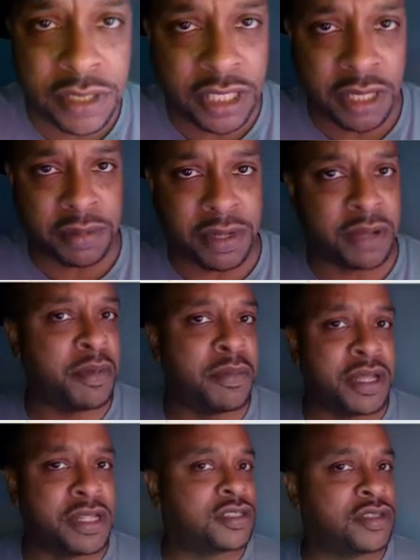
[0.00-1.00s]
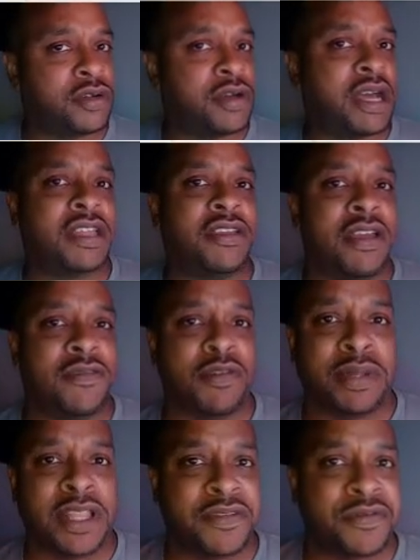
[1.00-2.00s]
in the upcoming months. So how can you have
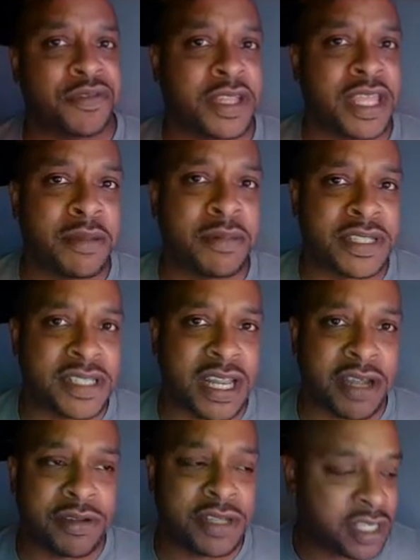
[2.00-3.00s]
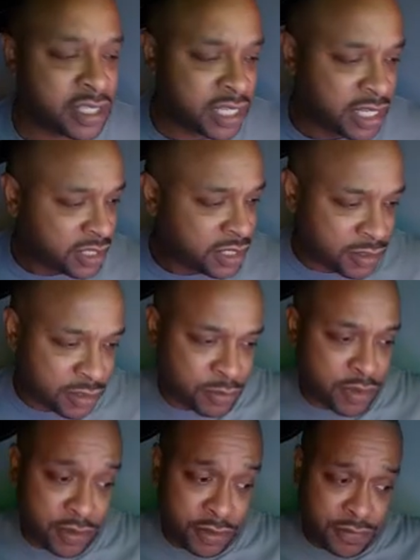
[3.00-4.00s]
a plan for a game that's not out yet?
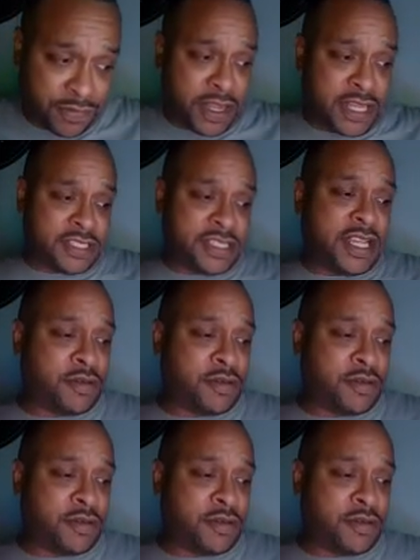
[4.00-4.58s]
Well, if you're asking